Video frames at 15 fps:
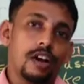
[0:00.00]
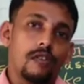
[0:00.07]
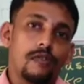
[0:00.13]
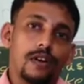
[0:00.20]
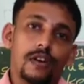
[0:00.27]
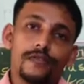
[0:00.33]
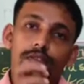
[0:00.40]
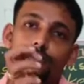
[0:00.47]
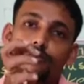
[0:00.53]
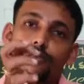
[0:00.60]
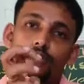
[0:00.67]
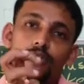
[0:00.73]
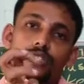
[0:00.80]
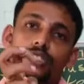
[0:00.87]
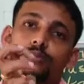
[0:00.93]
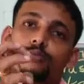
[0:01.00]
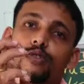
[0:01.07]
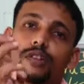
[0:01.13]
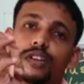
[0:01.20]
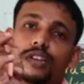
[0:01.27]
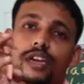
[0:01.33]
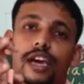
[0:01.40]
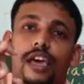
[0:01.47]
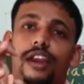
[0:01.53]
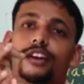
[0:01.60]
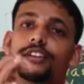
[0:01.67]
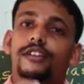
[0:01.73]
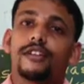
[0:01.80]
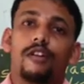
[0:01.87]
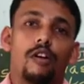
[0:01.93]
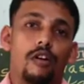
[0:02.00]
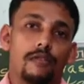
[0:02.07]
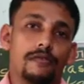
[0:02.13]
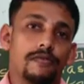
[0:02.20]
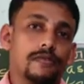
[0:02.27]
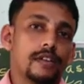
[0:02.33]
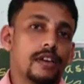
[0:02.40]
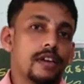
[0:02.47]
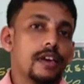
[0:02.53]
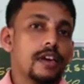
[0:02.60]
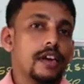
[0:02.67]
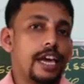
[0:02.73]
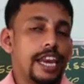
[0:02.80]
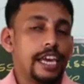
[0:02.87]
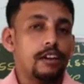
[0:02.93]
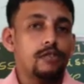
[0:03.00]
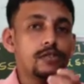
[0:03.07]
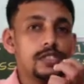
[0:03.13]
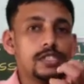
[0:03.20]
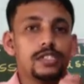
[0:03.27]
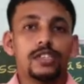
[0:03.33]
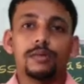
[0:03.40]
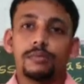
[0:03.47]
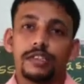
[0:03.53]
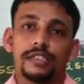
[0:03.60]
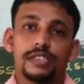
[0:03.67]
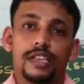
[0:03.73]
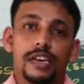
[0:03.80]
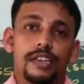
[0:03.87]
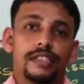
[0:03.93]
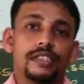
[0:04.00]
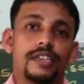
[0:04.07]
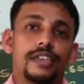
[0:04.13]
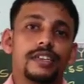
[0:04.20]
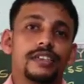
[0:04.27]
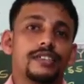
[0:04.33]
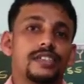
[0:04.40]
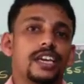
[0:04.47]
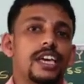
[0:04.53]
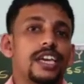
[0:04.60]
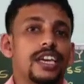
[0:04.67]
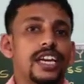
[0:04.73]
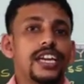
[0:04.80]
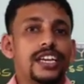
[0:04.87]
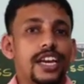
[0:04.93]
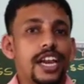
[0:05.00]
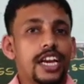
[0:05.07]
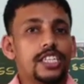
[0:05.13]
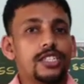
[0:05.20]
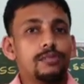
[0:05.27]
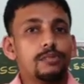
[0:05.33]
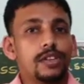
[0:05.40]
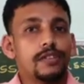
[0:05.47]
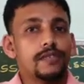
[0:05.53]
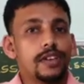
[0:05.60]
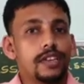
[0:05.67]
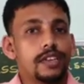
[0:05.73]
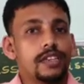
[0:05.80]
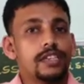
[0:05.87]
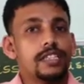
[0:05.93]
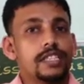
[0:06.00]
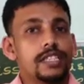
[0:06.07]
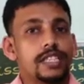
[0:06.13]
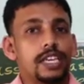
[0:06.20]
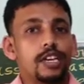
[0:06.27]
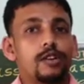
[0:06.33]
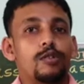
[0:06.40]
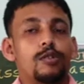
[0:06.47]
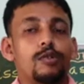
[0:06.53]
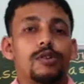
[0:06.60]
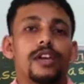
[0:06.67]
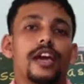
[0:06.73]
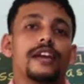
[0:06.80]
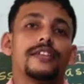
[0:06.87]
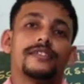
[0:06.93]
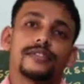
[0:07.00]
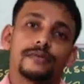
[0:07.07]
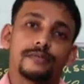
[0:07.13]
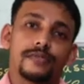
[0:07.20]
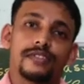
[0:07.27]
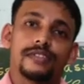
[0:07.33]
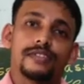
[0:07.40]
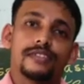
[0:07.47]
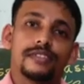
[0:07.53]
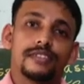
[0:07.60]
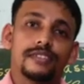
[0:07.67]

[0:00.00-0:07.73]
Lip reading: One of the most important characters of an ecosystem is that there is interaction between the organisms.